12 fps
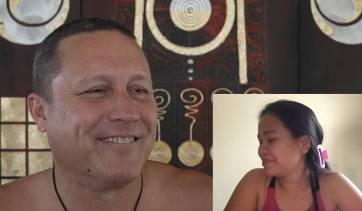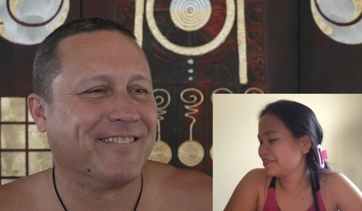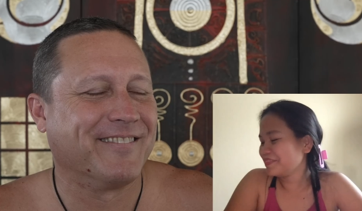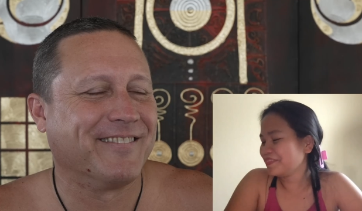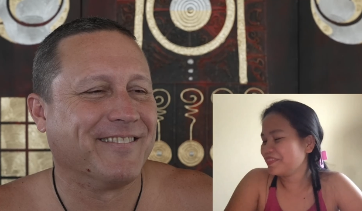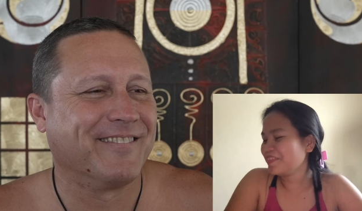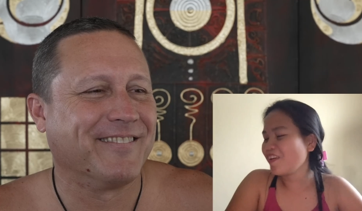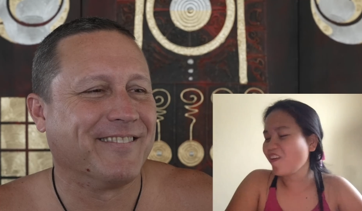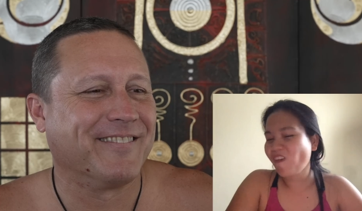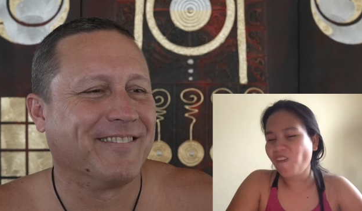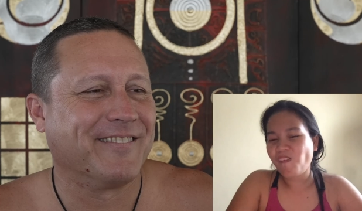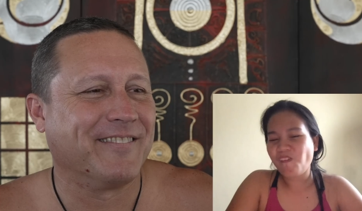Speaker 1: I
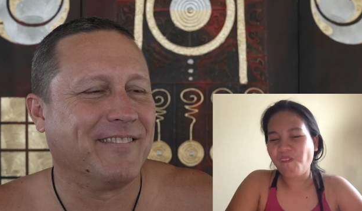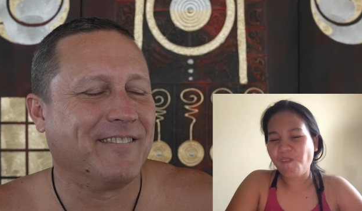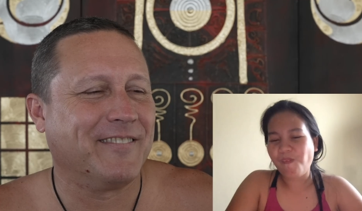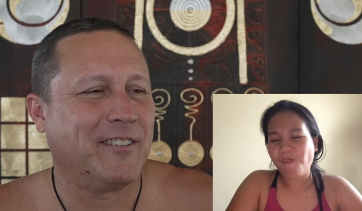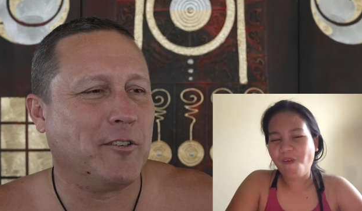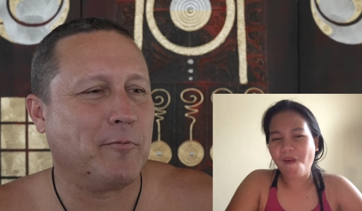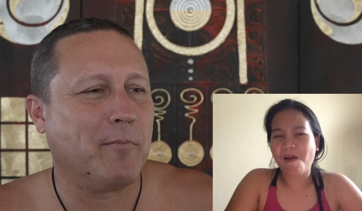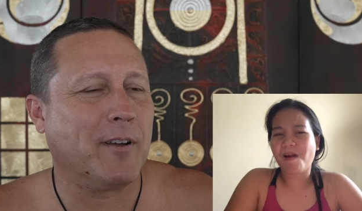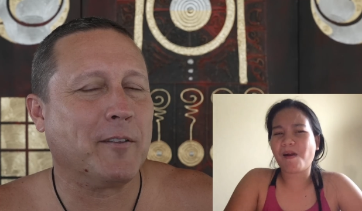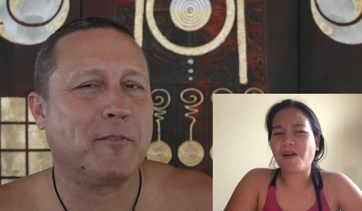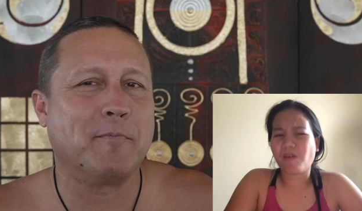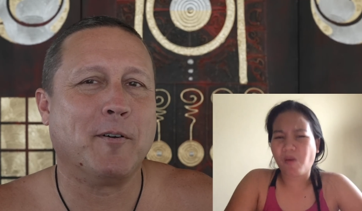
Speaker 2: just buy
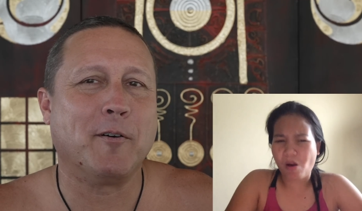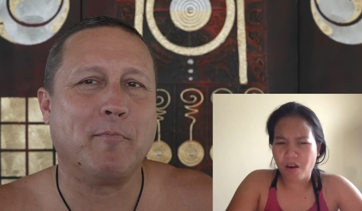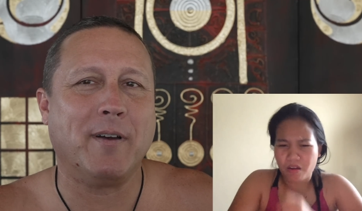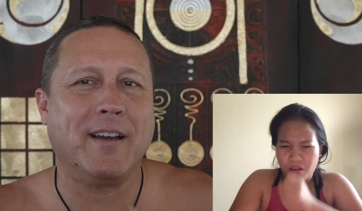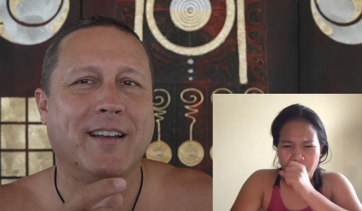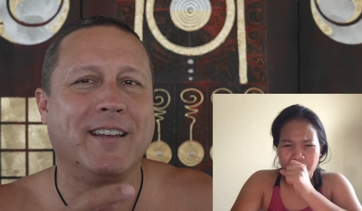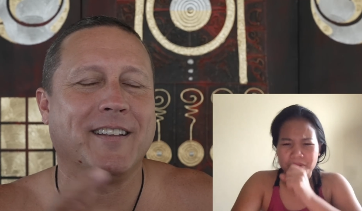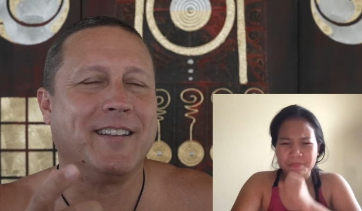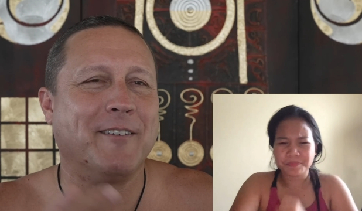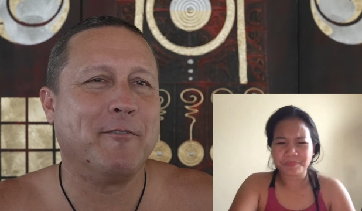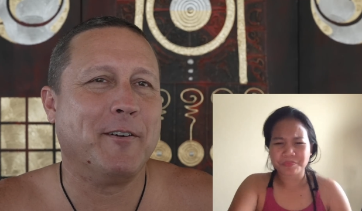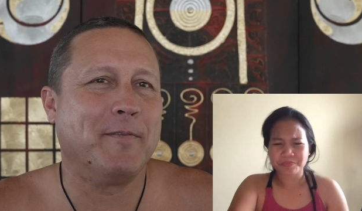the small packet.
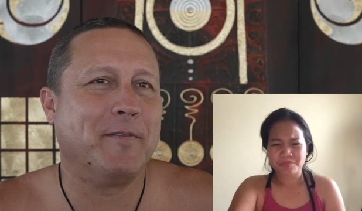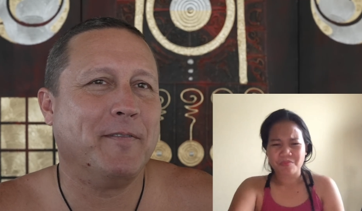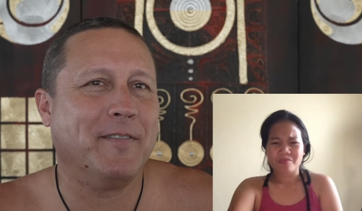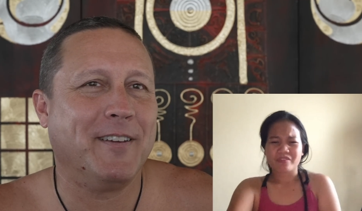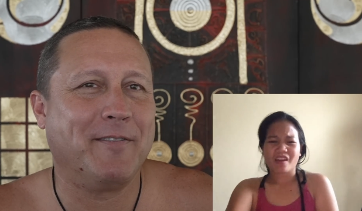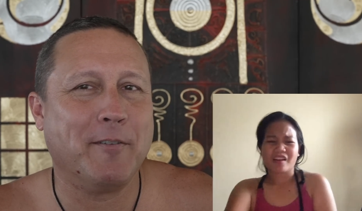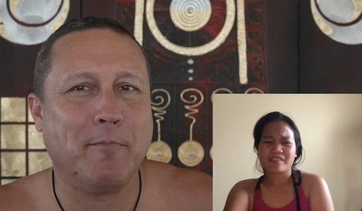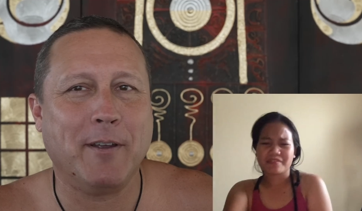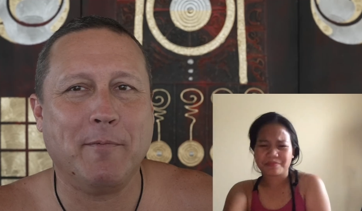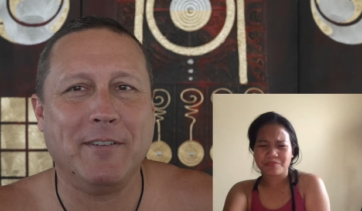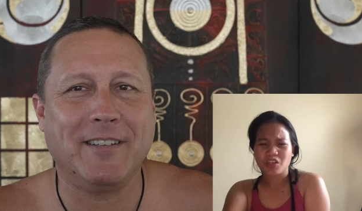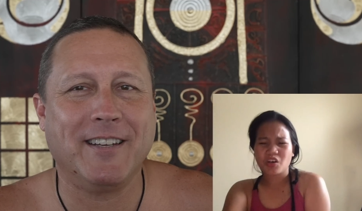That way, if the
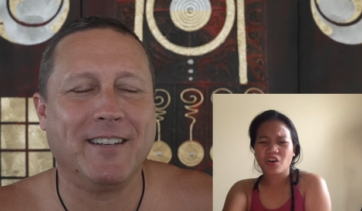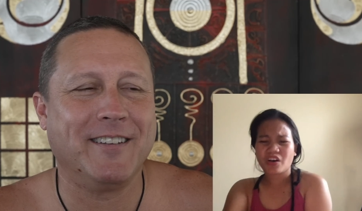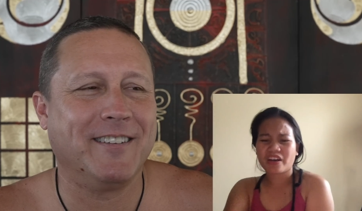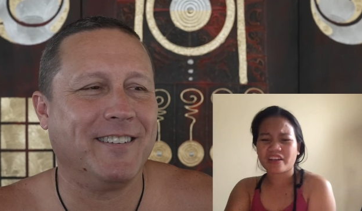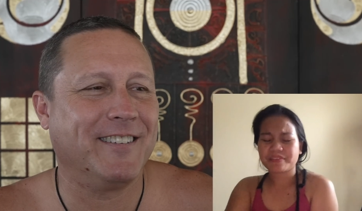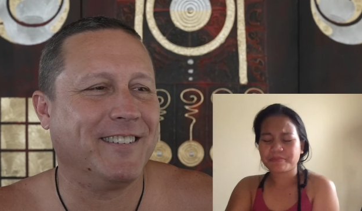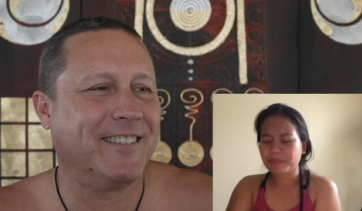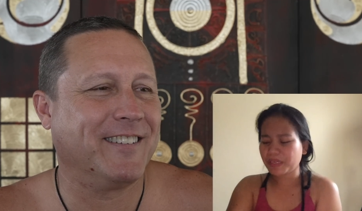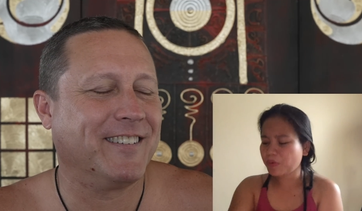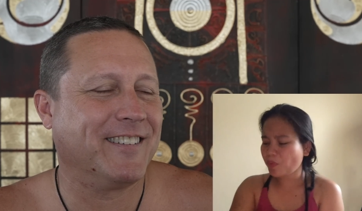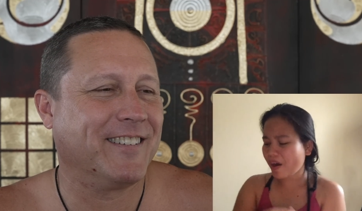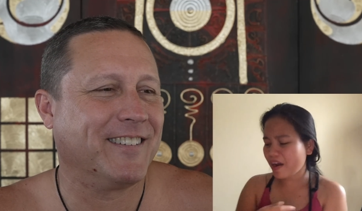baby's
Speaker 1: getting... No, a big
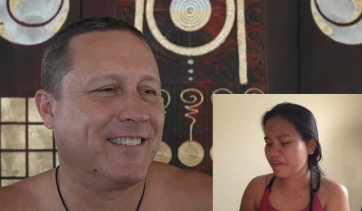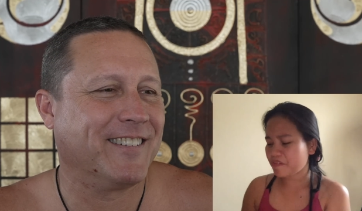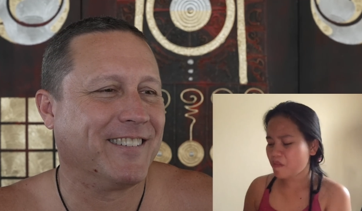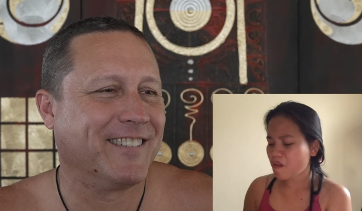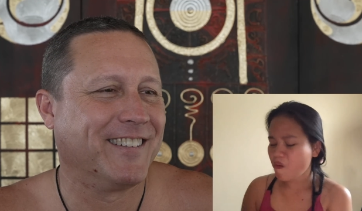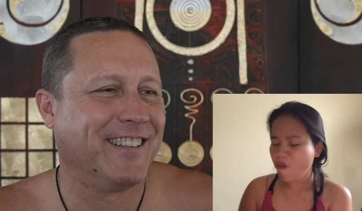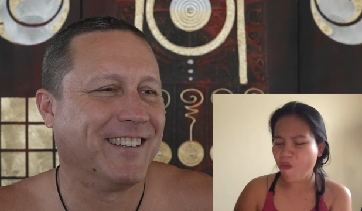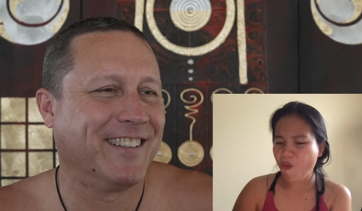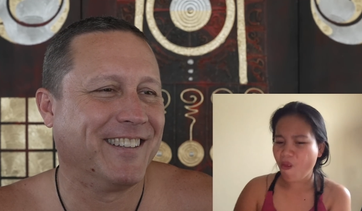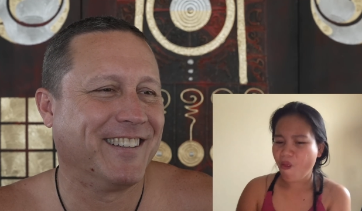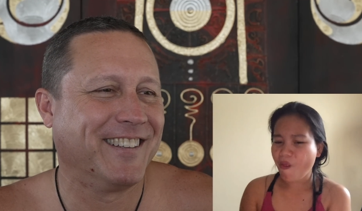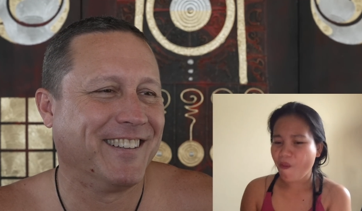one.
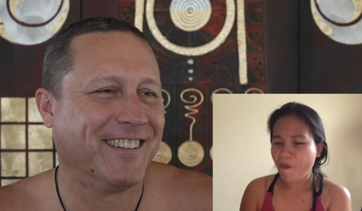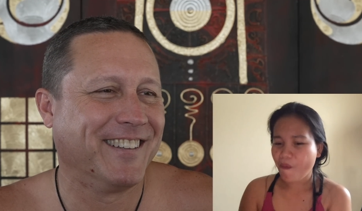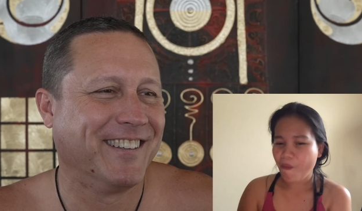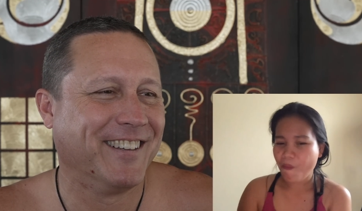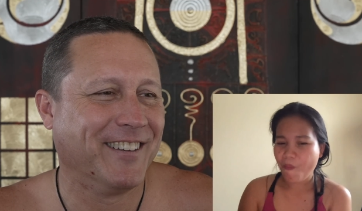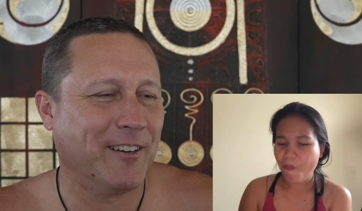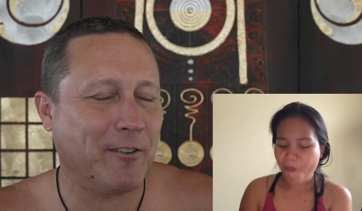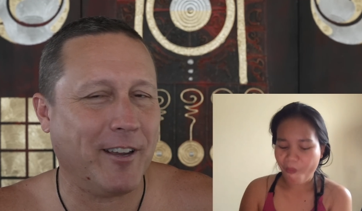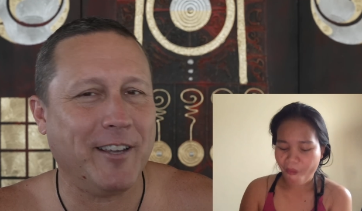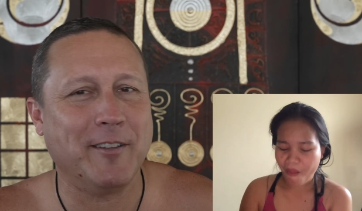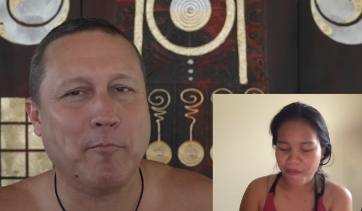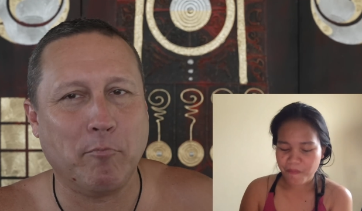
Speaker 2: Okay,
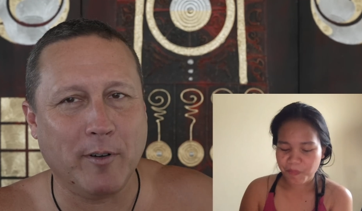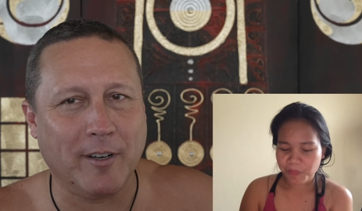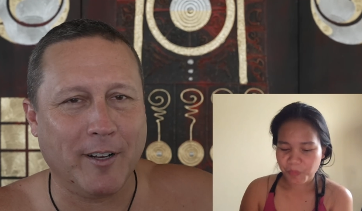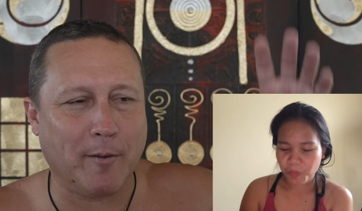then put it